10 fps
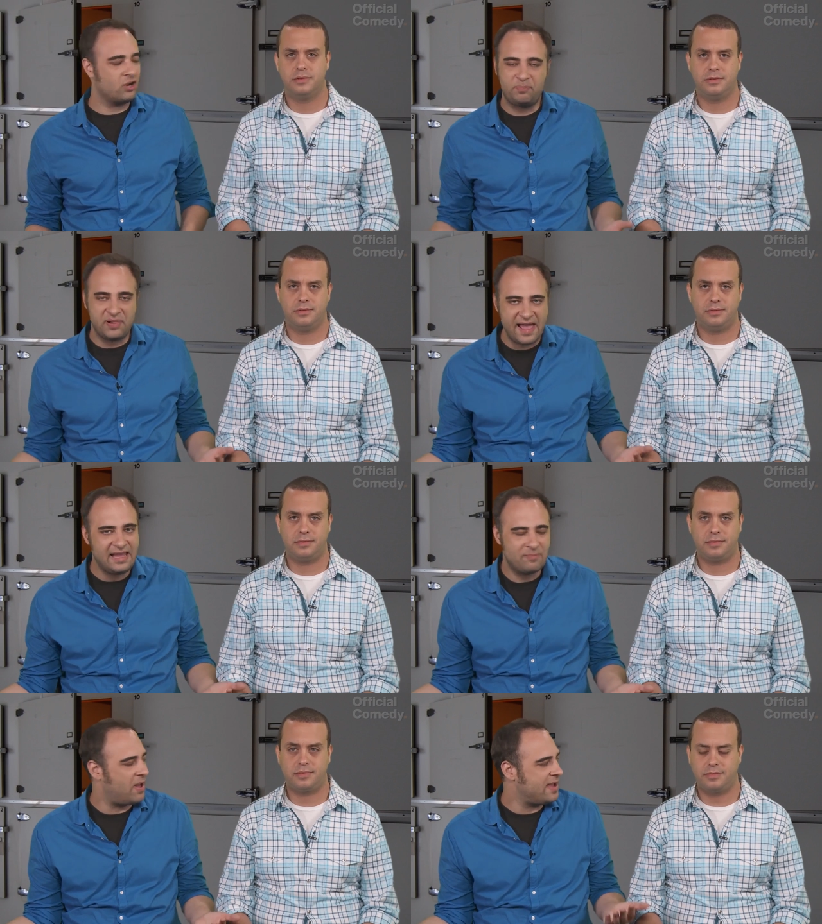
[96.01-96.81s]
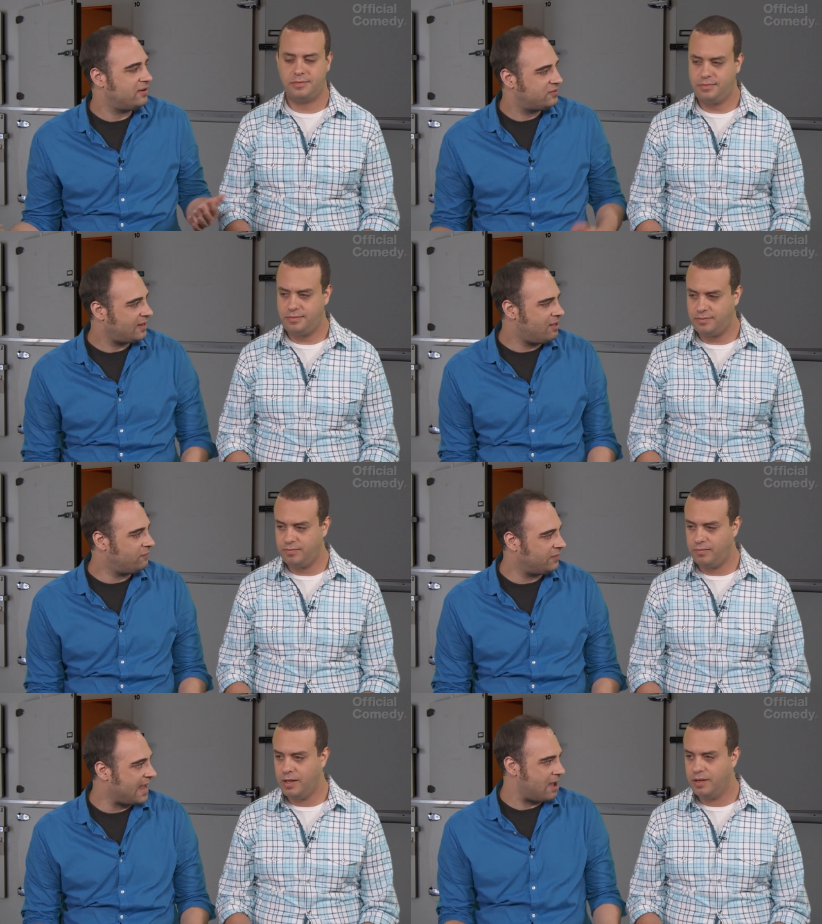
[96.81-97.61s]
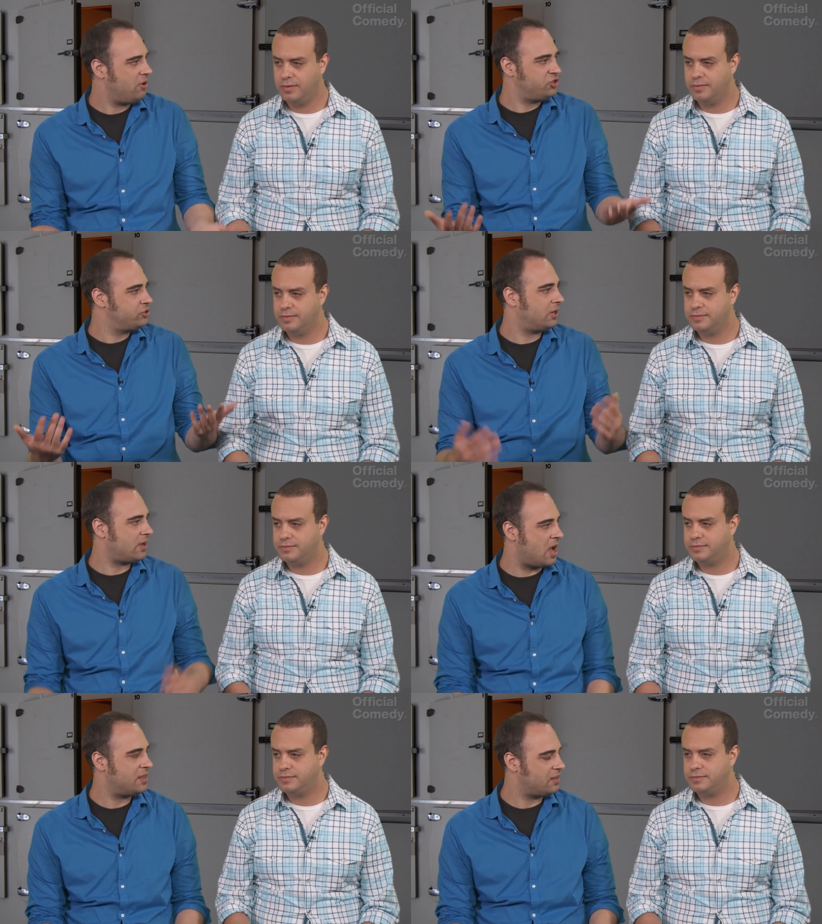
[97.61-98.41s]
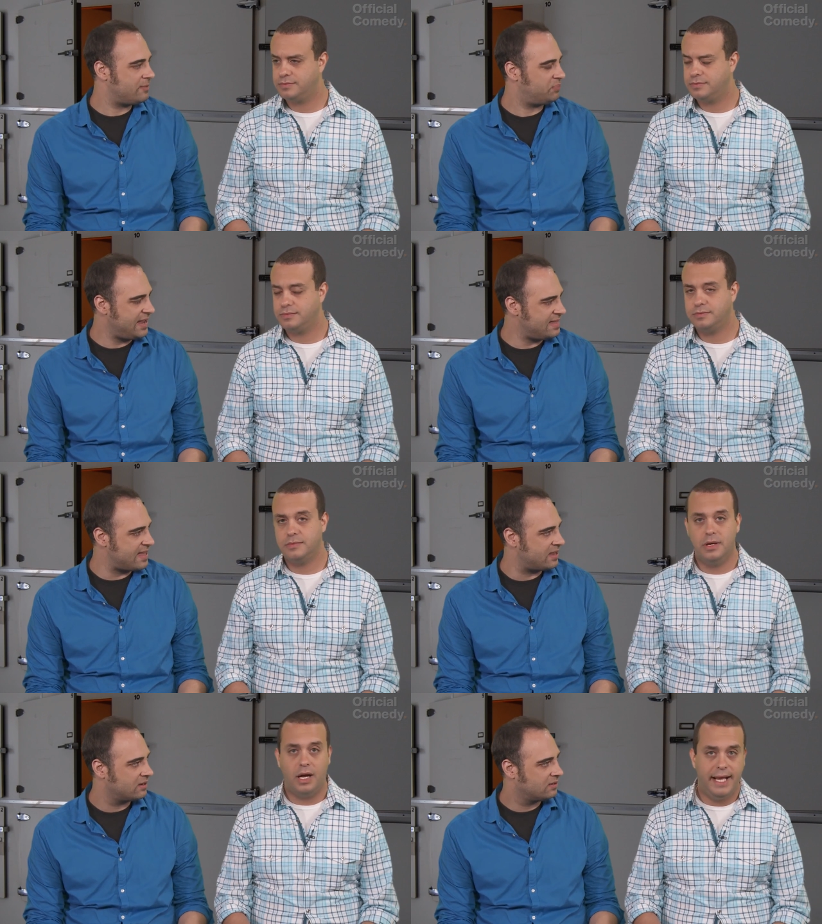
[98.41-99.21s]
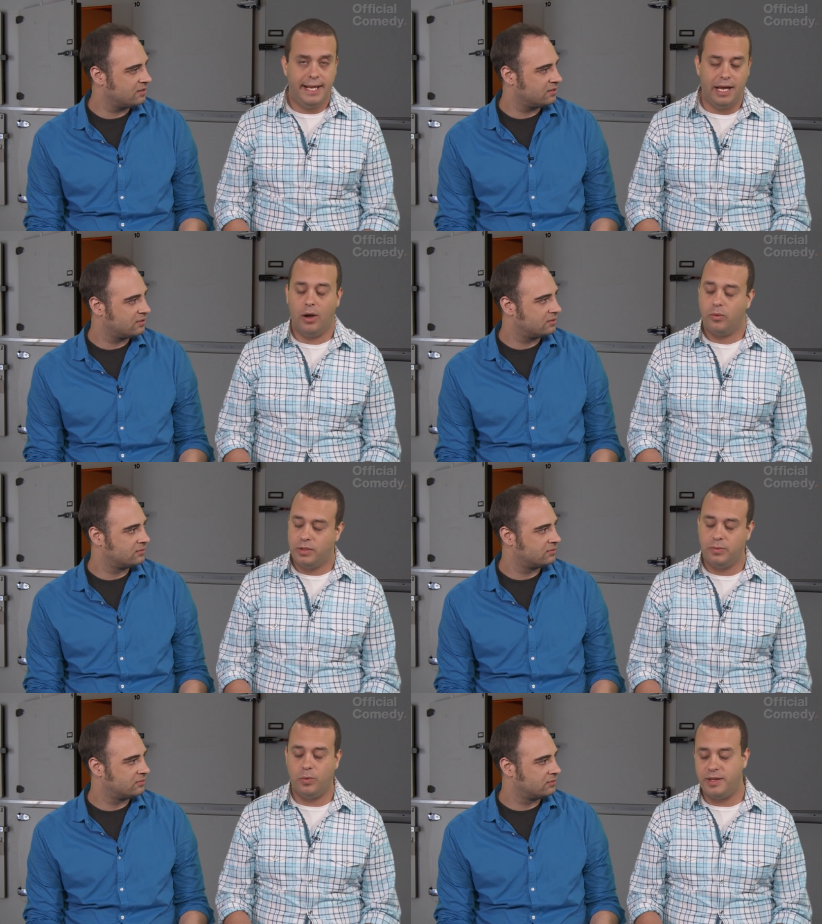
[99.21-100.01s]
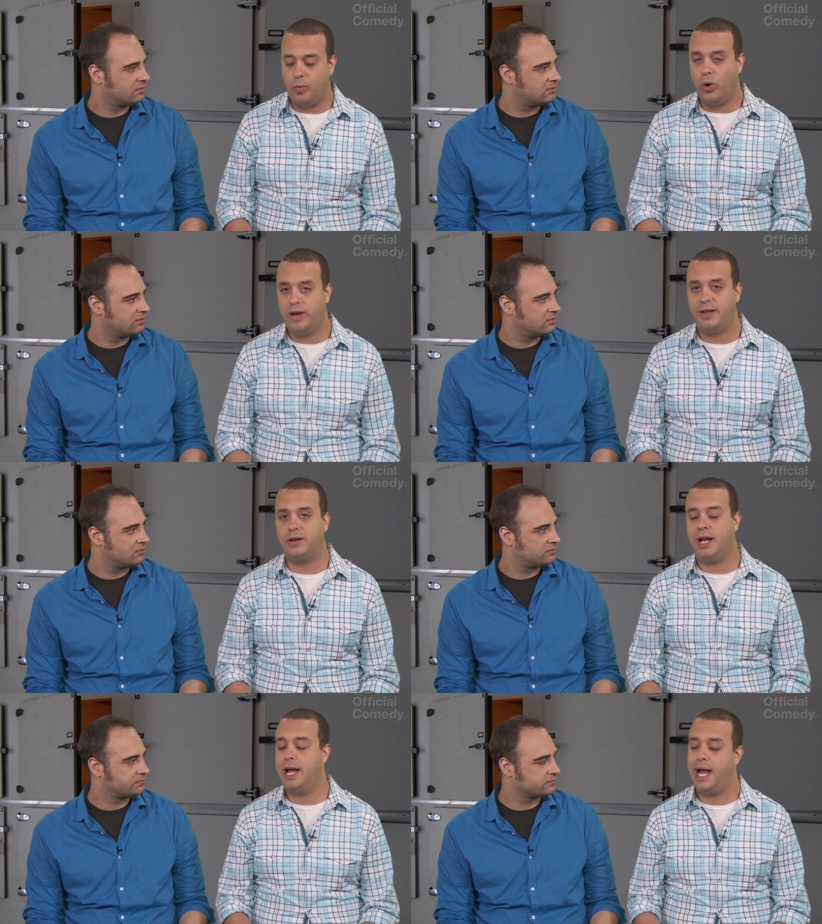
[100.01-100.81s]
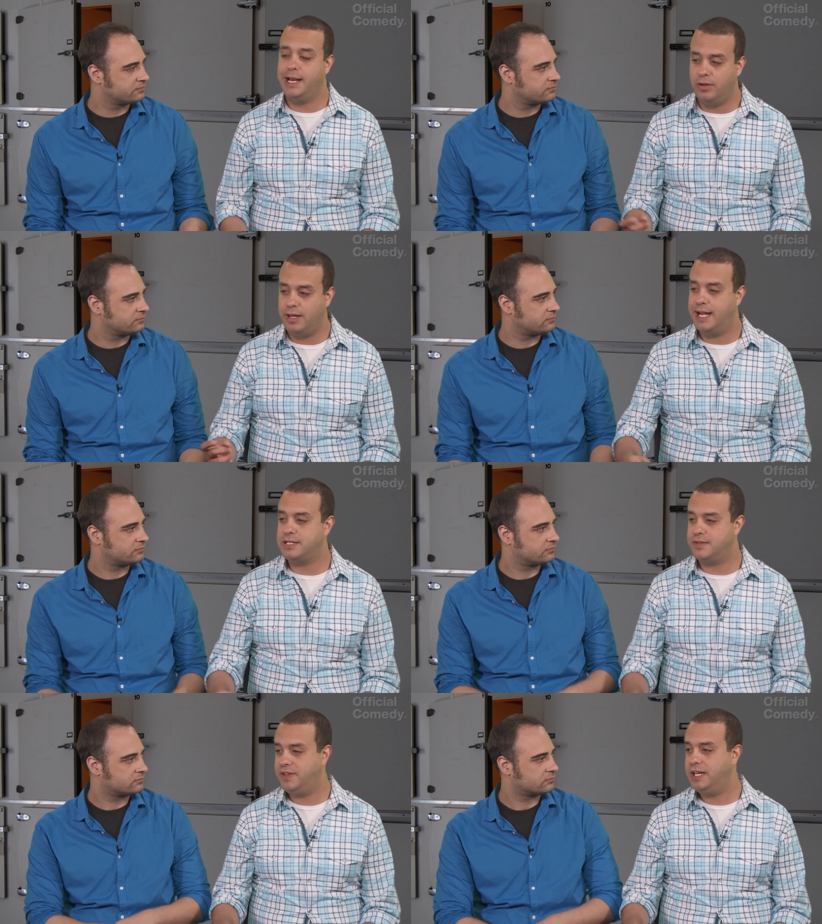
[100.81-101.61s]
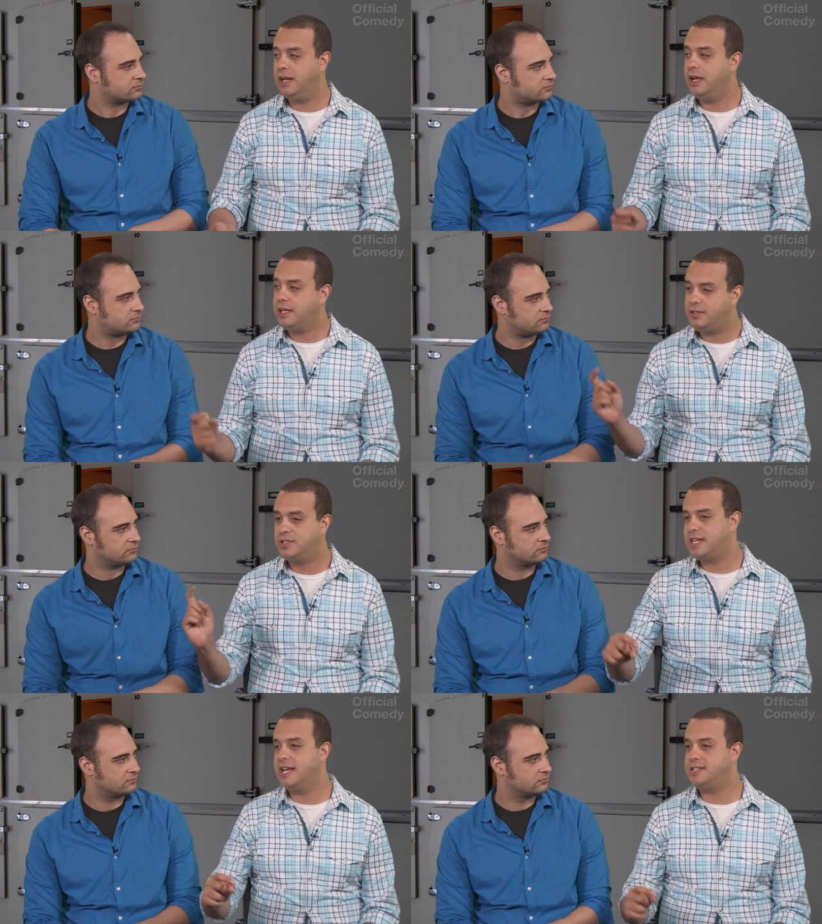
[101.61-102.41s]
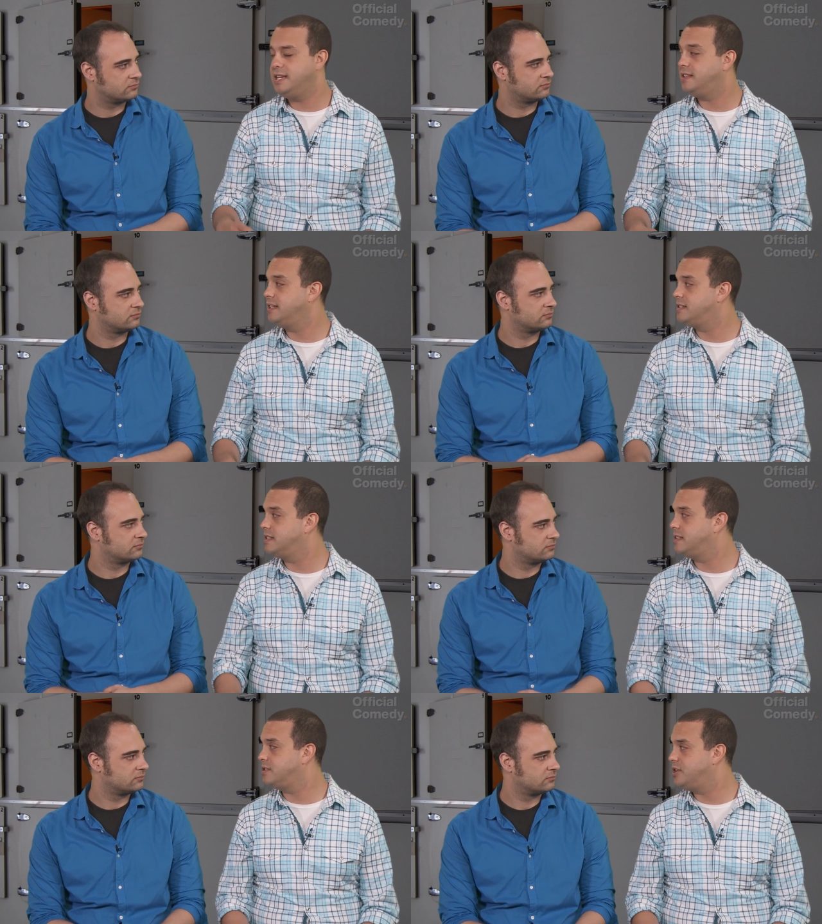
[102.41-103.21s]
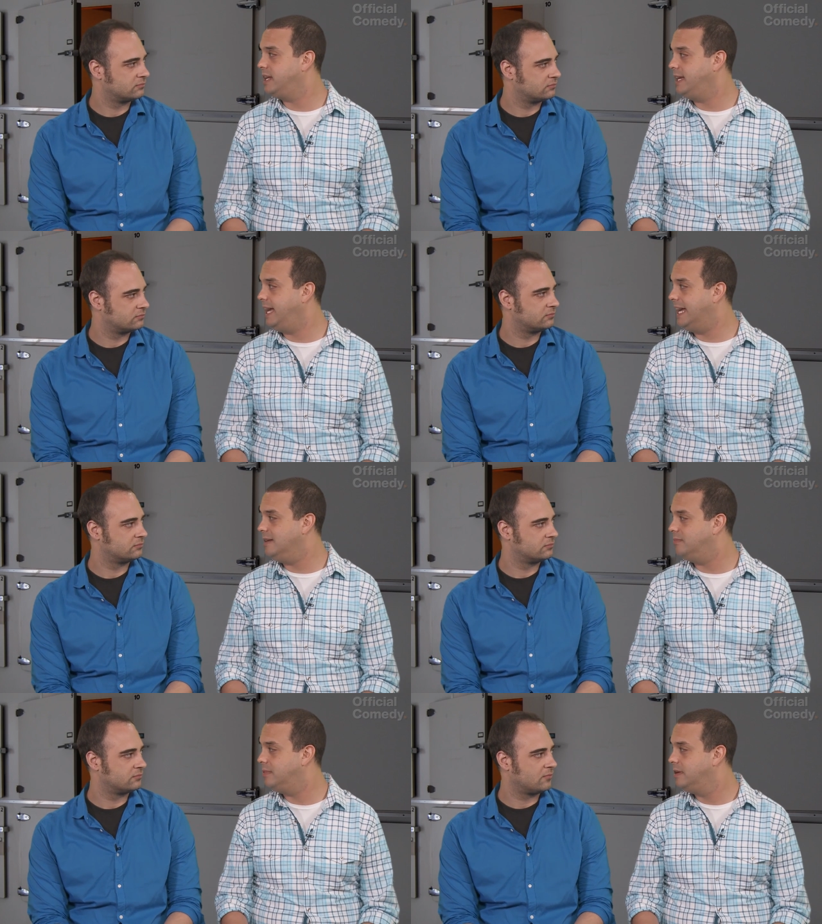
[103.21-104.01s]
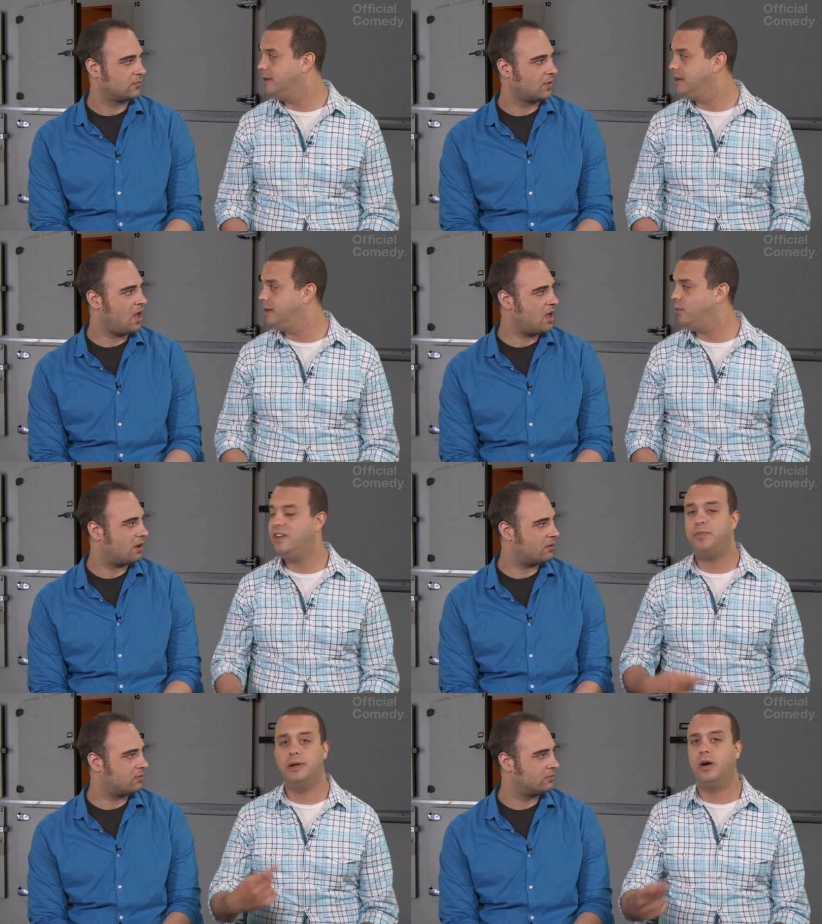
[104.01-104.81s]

Speaker 1: you're playing it by yourself. Like, how much are you going to online play that?
Speaker 2: I know. Well, the one other guy I know that has a Vita says he thinks it's a shitty game. Oh. We've been